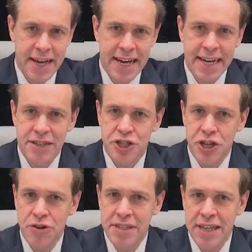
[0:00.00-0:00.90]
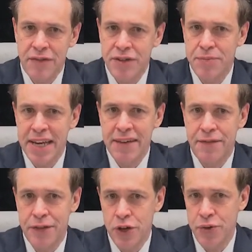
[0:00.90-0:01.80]
It has shown itself to be
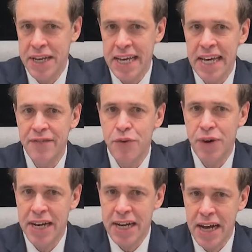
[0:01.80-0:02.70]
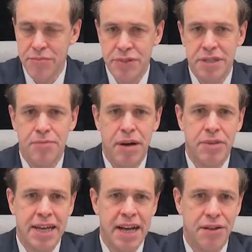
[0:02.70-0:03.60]
fluid even when it comes to
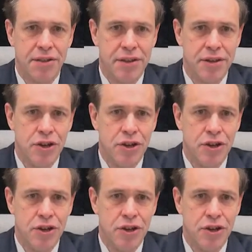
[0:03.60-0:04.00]
public health.